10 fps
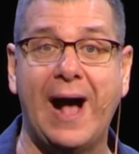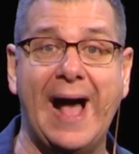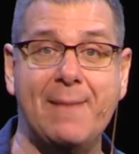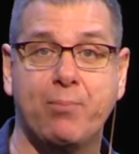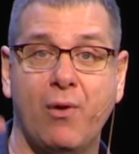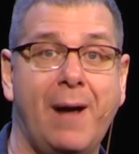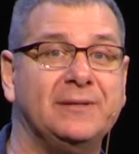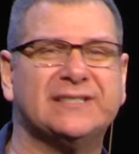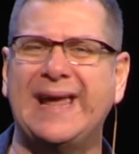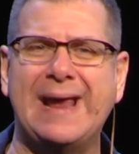I
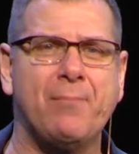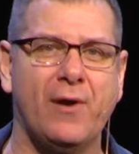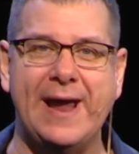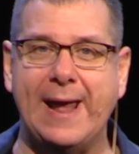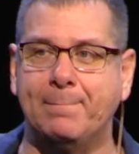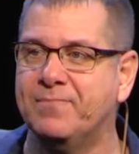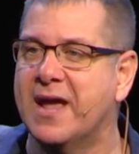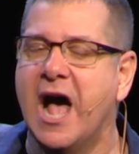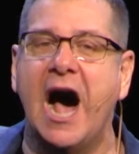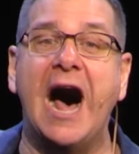promised Abraham
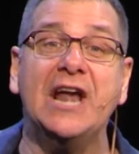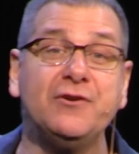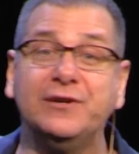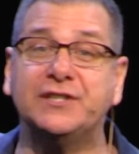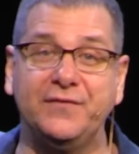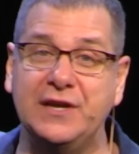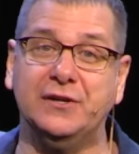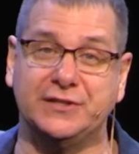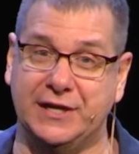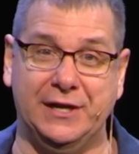hundreds of
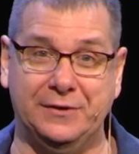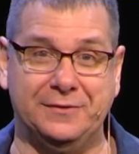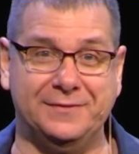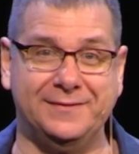years ago